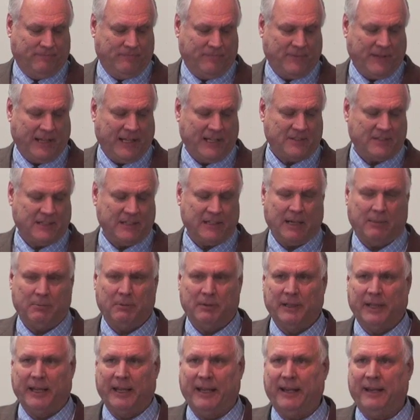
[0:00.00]

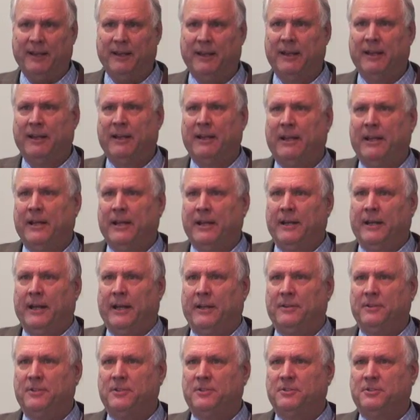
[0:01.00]
NCAA
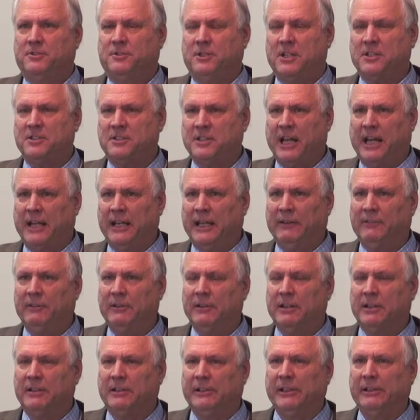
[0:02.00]
just kind of
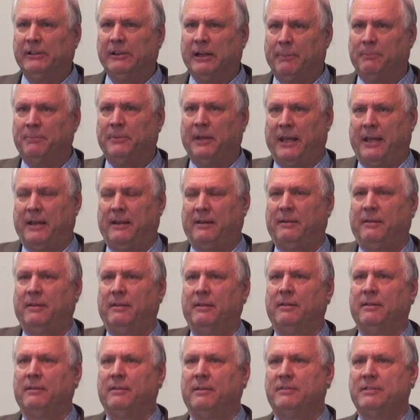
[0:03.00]
giving a clear update.
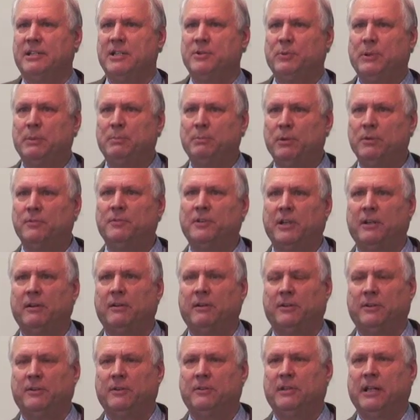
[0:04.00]
Since we moved here
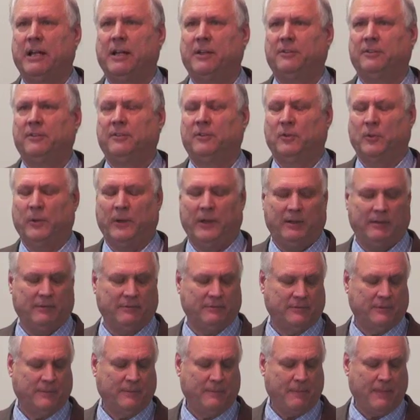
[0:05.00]
in
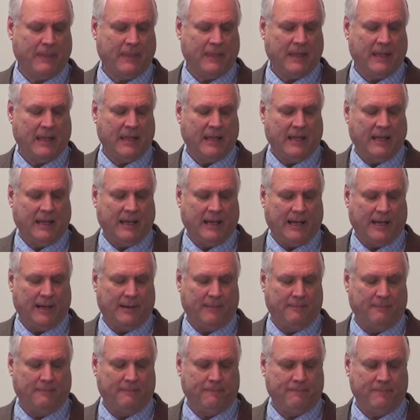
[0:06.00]
2012,
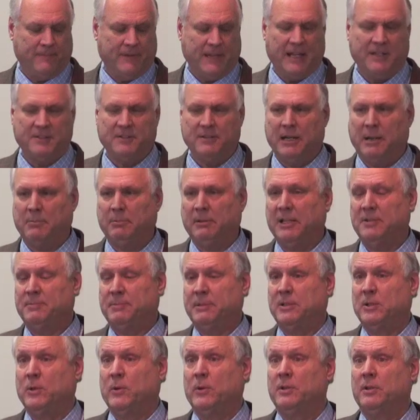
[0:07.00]
NCAA has
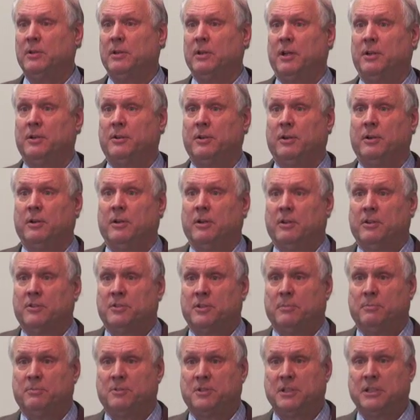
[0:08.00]
been going under
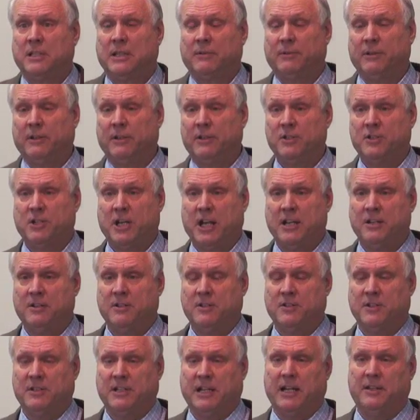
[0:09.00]
some significant
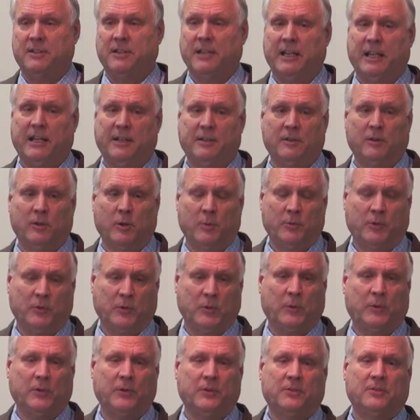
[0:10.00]
changes in how they handle
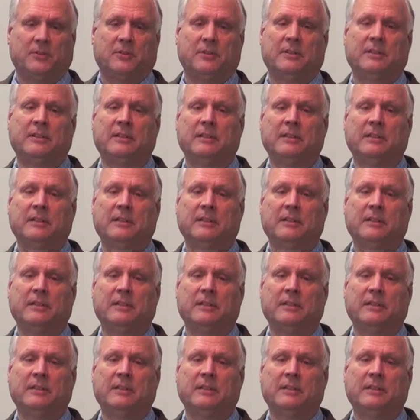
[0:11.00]
homeschoolers.